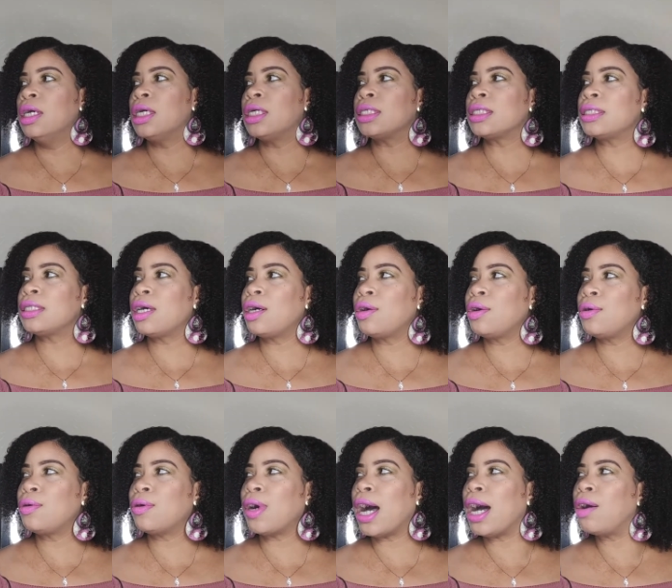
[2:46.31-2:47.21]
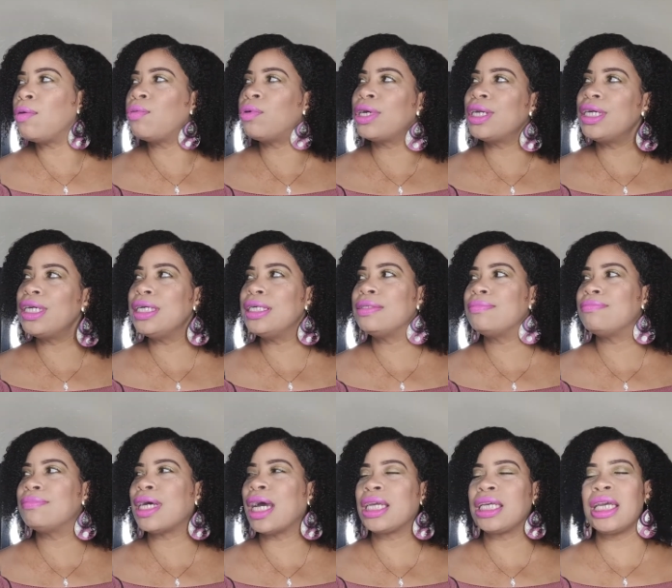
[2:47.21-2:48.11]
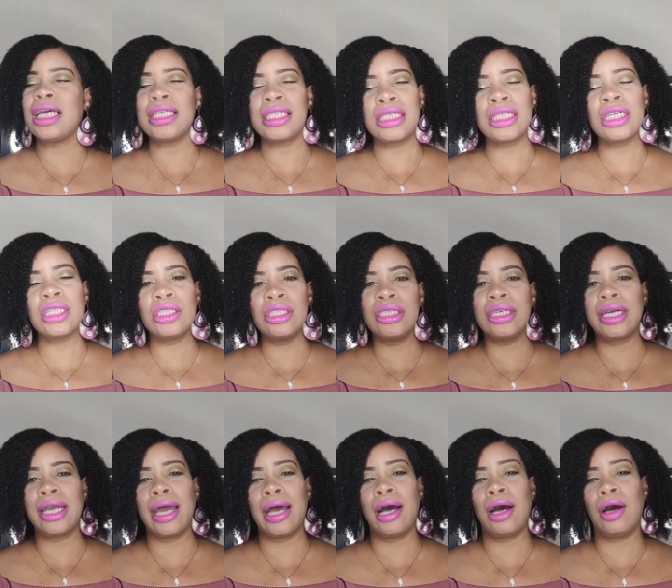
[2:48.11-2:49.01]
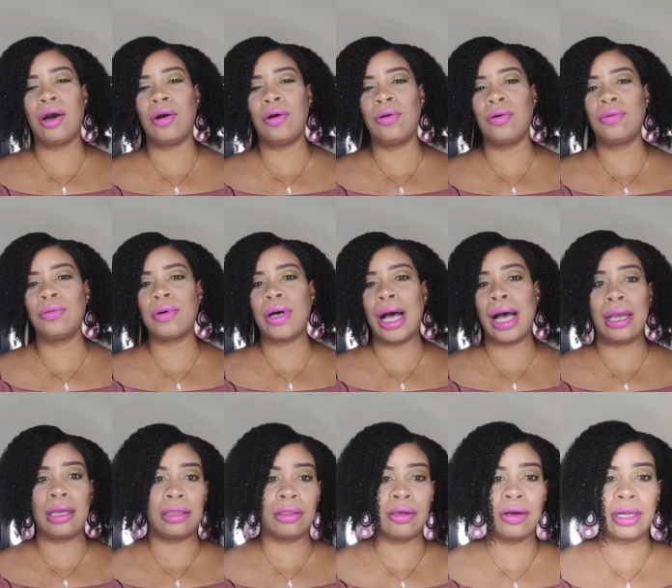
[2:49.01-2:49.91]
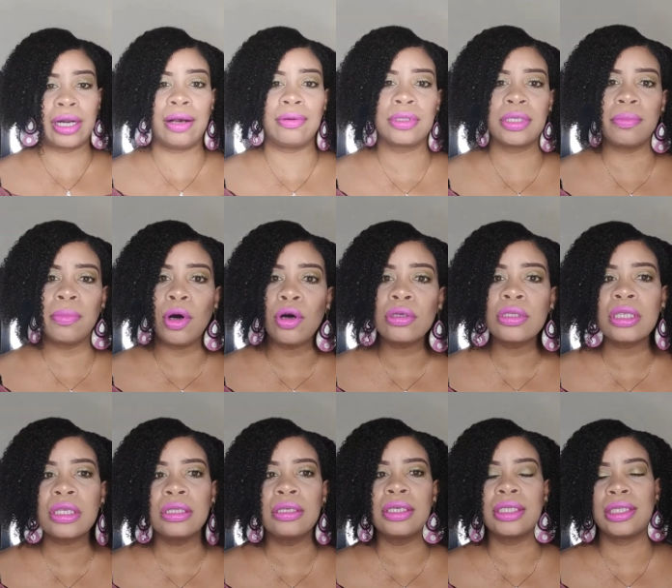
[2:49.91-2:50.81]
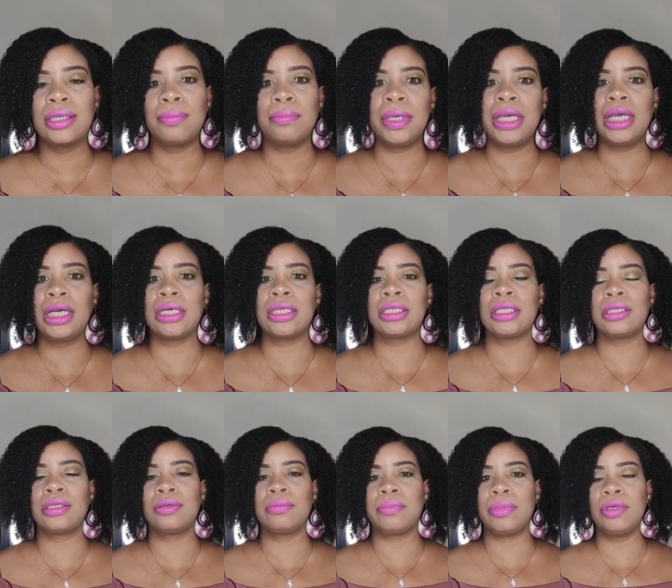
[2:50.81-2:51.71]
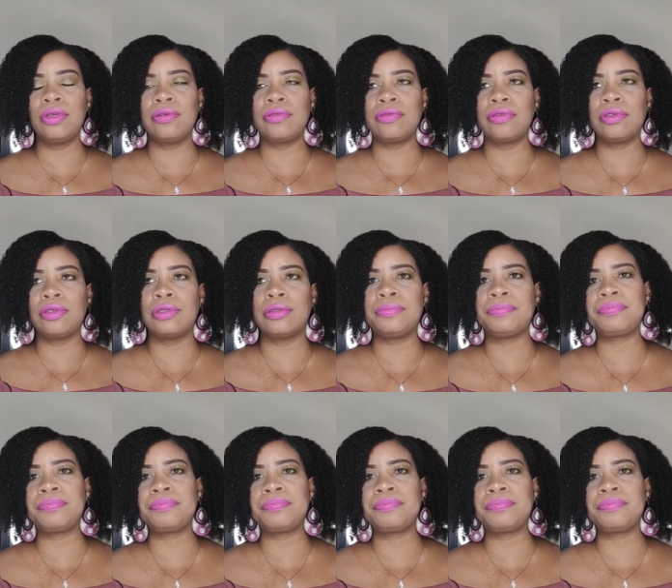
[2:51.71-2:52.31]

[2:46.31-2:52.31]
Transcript: So I wanted, I guess, to look how I thought I was supposed to look to be considered beautiful.